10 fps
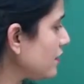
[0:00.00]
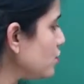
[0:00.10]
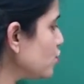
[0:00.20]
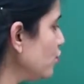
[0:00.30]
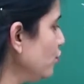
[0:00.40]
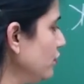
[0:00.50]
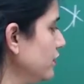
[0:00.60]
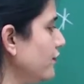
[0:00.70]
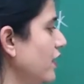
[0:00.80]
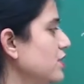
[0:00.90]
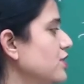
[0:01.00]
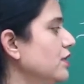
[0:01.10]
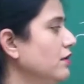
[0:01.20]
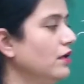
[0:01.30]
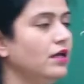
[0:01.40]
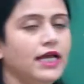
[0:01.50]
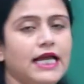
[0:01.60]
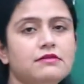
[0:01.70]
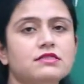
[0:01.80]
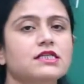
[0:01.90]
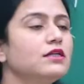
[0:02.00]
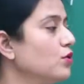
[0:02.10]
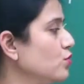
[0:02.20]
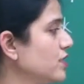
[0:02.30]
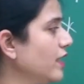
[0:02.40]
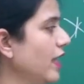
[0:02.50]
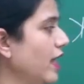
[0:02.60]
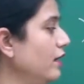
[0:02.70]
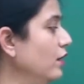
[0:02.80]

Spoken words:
So function helps in closing and